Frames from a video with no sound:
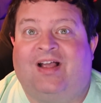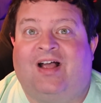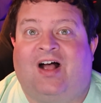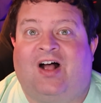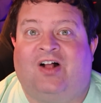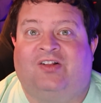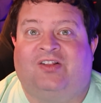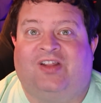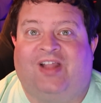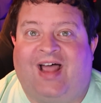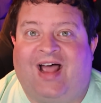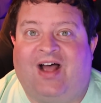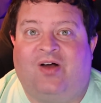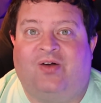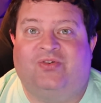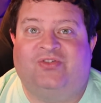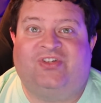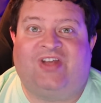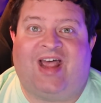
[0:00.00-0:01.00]

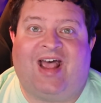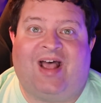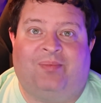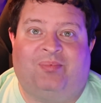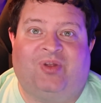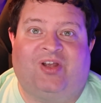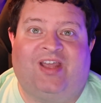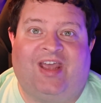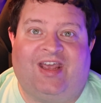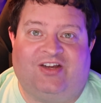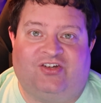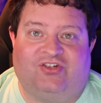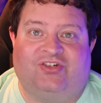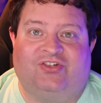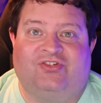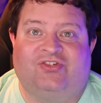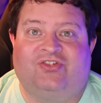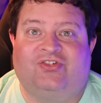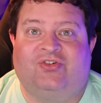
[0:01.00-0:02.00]
allows
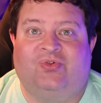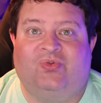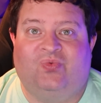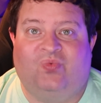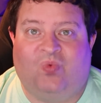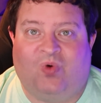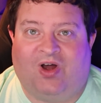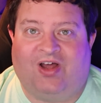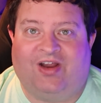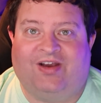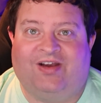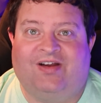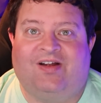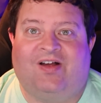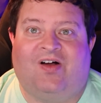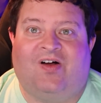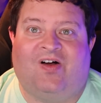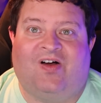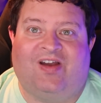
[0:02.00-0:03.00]
applications to run
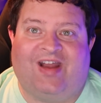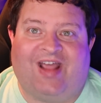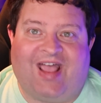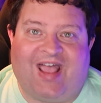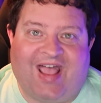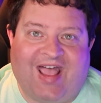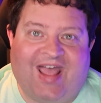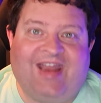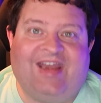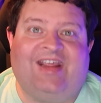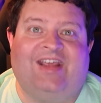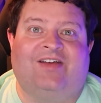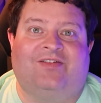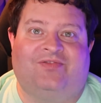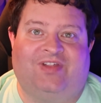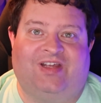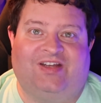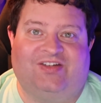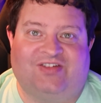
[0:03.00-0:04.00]
on any of
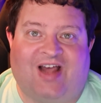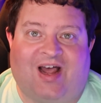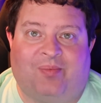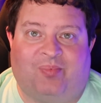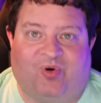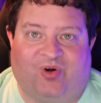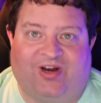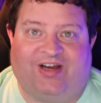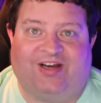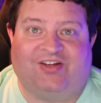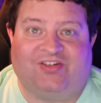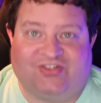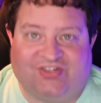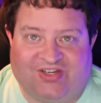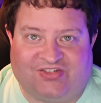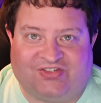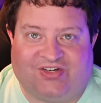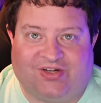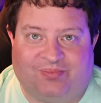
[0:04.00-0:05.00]
these operating
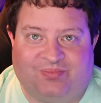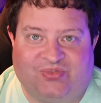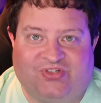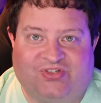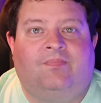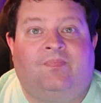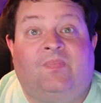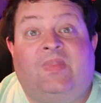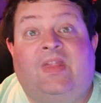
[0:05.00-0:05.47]
systems.